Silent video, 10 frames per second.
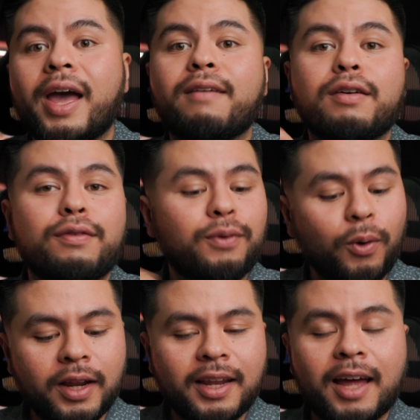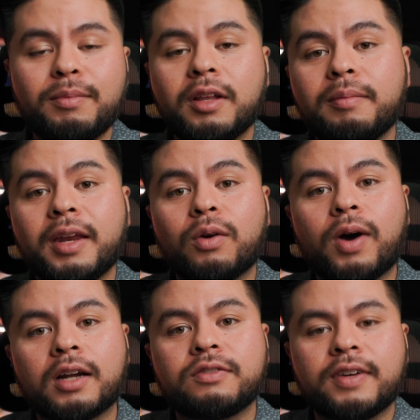have a 49mm
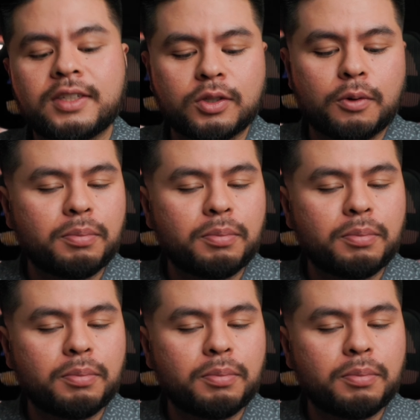watch face, so